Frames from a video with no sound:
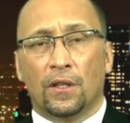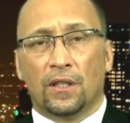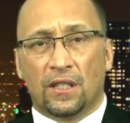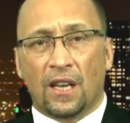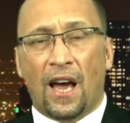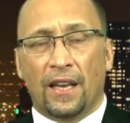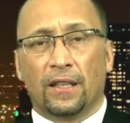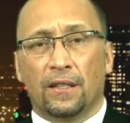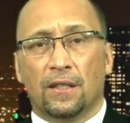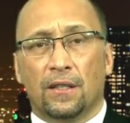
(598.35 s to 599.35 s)

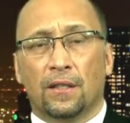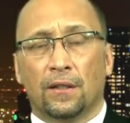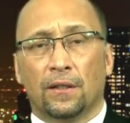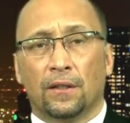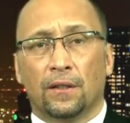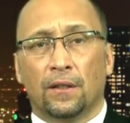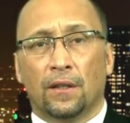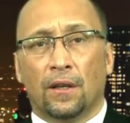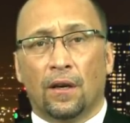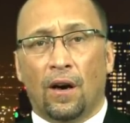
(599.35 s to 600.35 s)
silence
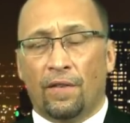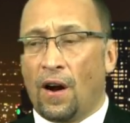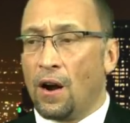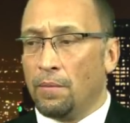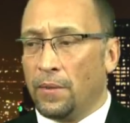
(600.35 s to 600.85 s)
of our